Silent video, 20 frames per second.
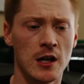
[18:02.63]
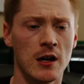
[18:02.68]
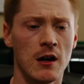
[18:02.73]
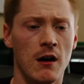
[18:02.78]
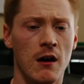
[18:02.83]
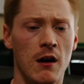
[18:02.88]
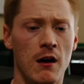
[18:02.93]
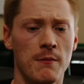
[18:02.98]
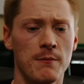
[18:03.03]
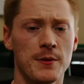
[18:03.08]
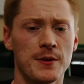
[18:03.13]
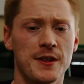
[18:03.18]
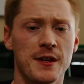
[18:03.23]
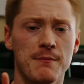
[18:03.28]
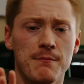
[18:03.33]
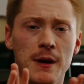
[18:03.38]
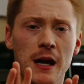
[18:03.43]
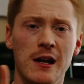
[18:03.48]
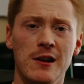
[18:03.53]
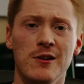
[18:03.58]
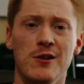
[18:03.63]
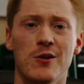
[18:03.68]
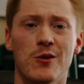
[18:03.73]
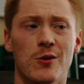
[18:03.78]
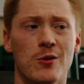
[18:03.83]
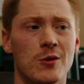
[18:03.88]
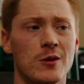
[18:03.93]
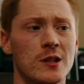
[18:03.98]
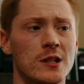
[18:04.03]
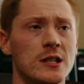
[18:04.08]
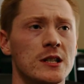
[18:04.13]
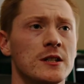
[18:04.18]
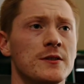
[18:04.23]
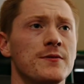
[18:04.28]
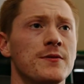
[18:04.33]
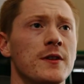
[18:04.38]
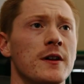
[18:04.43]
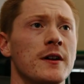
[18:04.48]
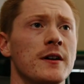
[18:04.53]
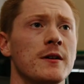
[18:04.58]
Um, but the main goal
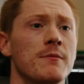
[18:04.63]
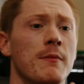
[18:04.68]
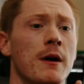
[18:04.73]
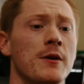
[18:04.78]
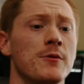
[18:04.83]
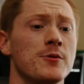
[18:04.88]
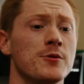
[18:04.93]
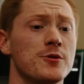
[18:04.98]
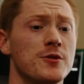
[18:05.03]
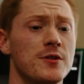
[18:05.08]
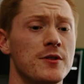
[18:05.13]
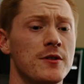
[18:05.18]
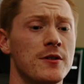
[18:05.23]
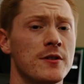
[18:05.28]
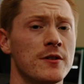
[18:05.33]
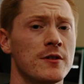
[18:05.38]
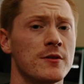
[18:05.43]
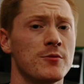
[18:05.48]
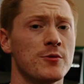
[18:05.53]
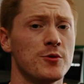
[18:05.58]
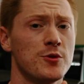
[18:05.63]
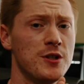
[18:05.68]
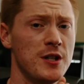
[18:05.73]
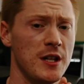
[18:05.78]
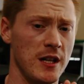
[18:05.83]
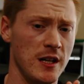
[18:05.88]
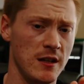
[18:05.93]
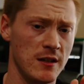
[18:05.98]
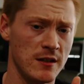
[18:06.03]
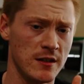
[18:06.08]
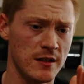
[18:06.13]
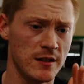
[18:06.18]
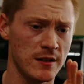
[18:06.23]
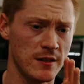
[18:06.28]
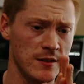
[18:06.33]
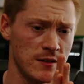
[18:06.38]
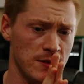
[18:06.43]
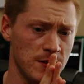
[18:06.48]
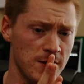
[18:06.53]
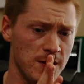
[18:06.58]
of like my the routine
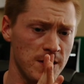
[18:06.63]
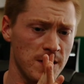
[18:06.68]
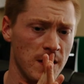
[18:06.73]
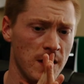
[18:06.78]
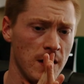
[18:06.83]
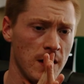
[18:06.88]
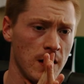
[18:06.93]
is,